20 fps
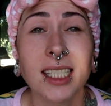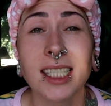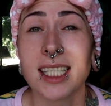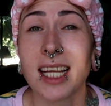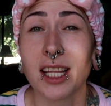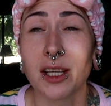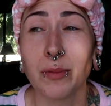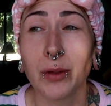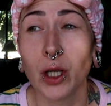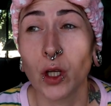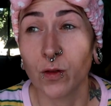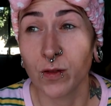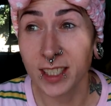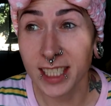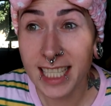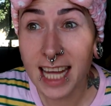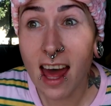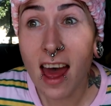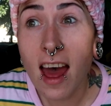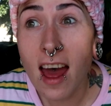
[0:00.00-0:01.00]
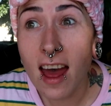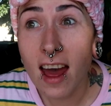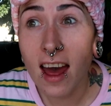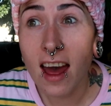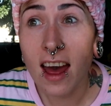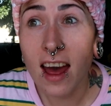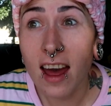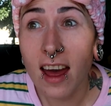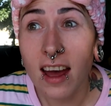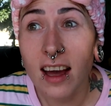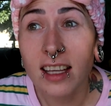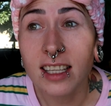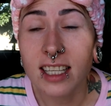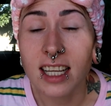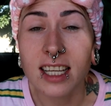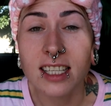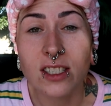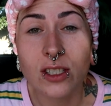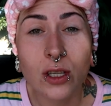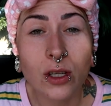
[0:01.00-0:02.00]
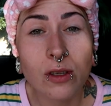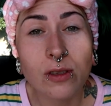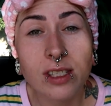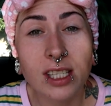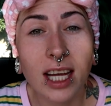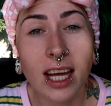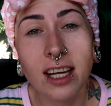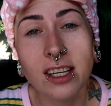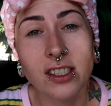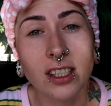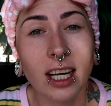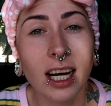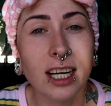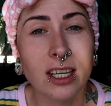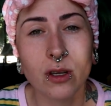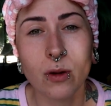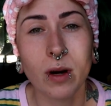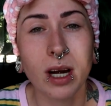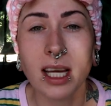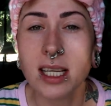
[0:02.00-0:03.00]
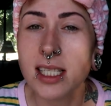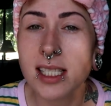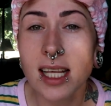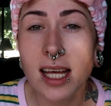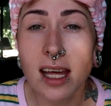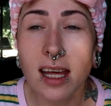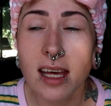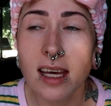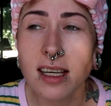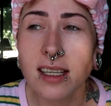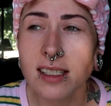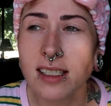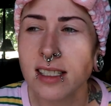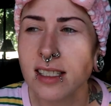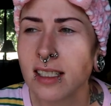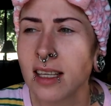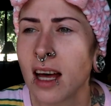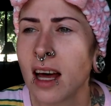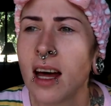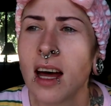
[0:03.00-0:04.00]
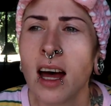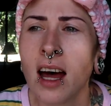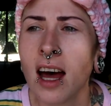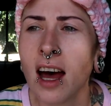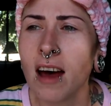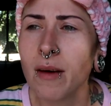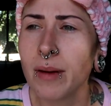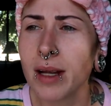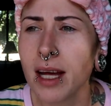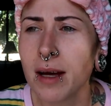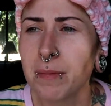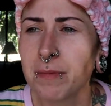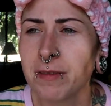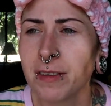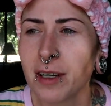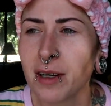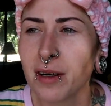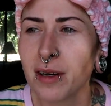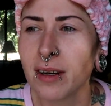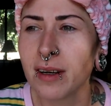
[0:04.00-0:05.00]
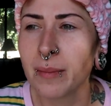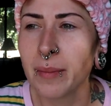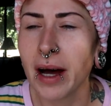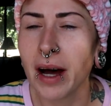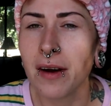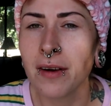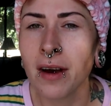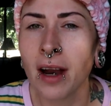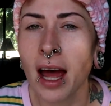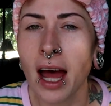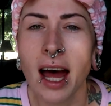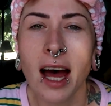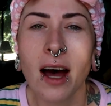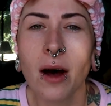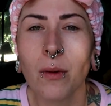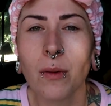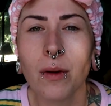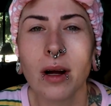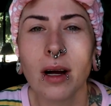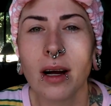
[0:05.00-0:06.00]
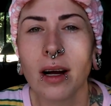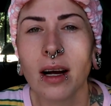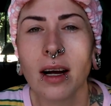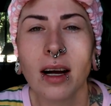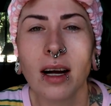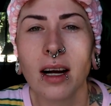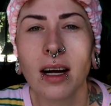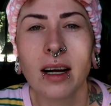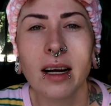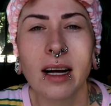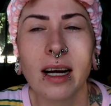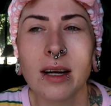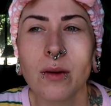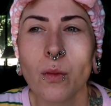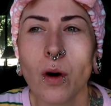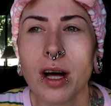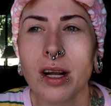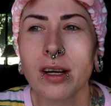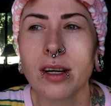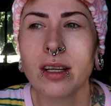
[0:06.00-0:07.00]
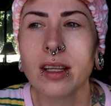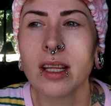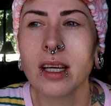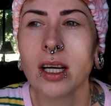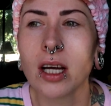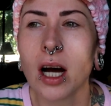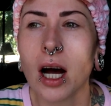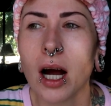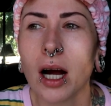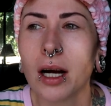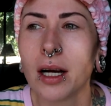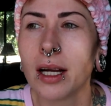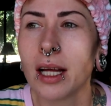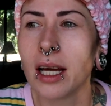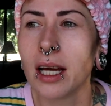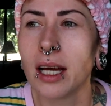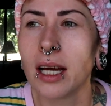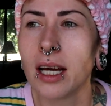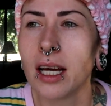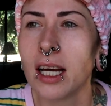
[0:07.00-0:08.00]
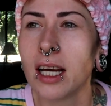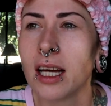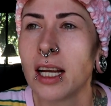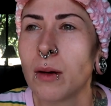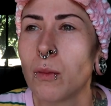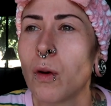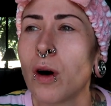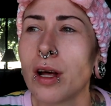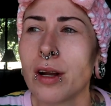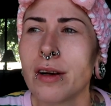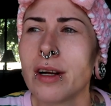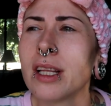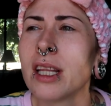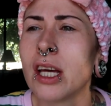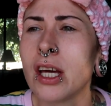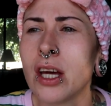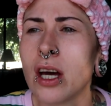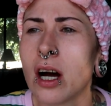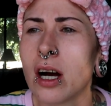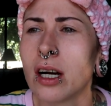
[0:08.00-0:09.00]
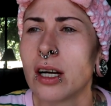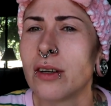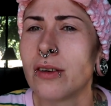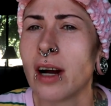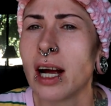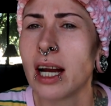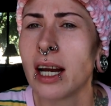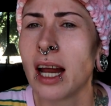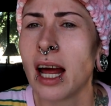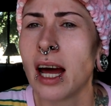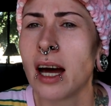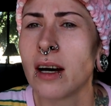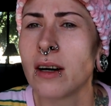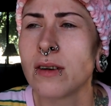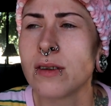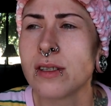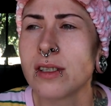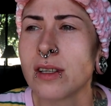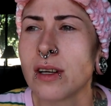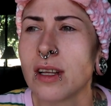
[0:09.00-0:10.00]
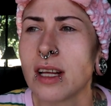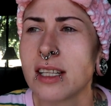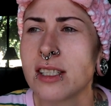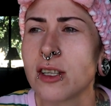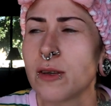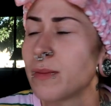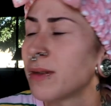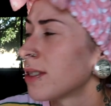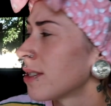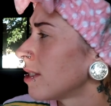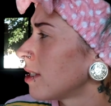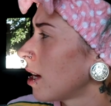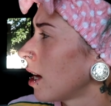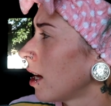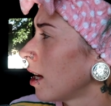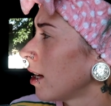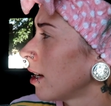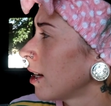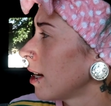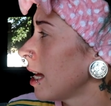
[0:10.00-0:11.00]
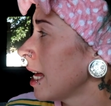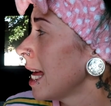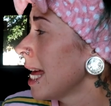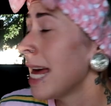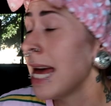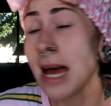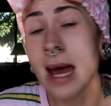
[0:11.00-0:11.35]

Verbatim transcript: It's another beautiful day. Today's Tuesday, July 26th. I've been up for about an hour. I watered the garden. I'm watering the yard right now, so that's almost done.